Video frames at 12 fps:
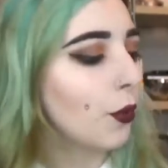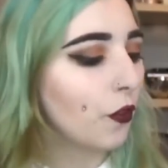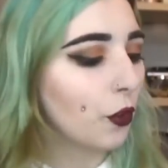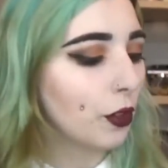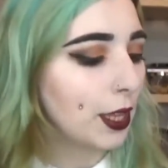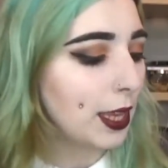
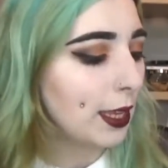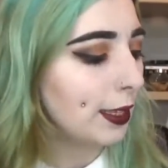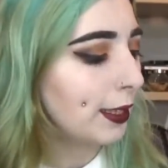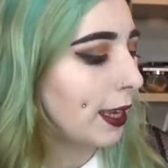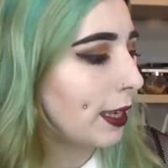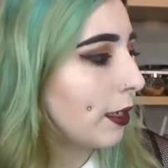For the
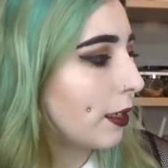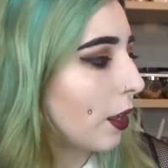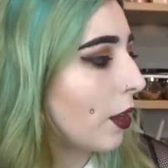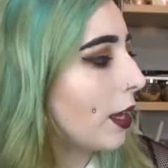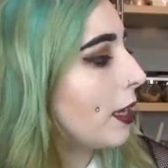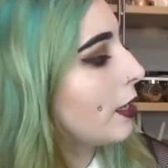saint
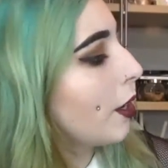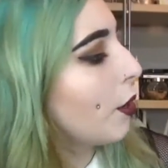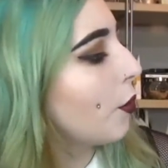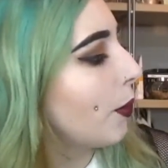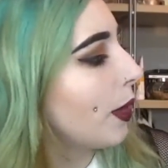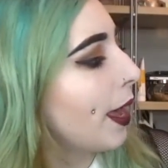side
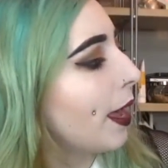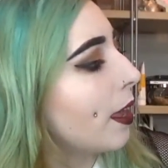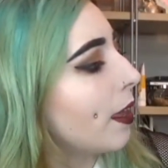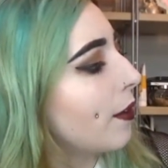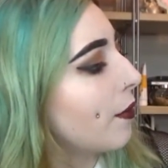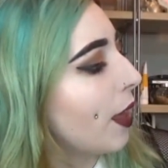we
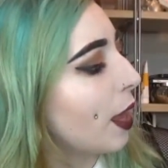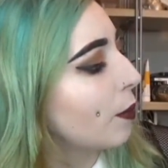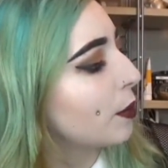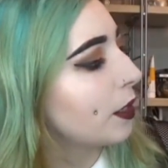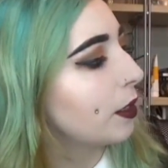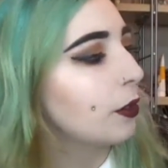have
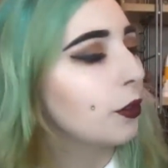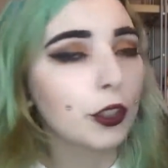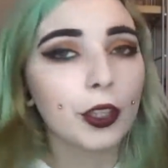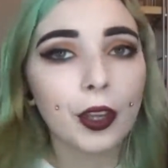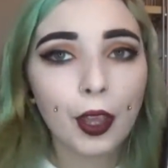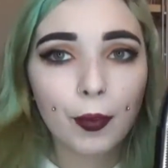
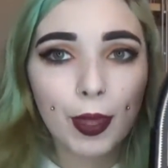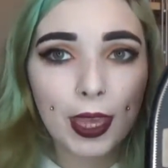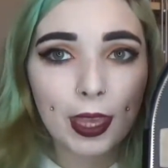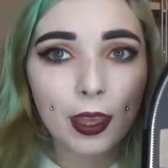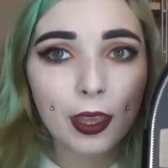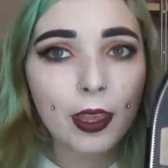Absolution up
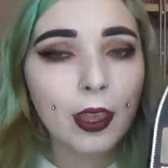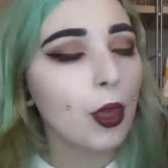here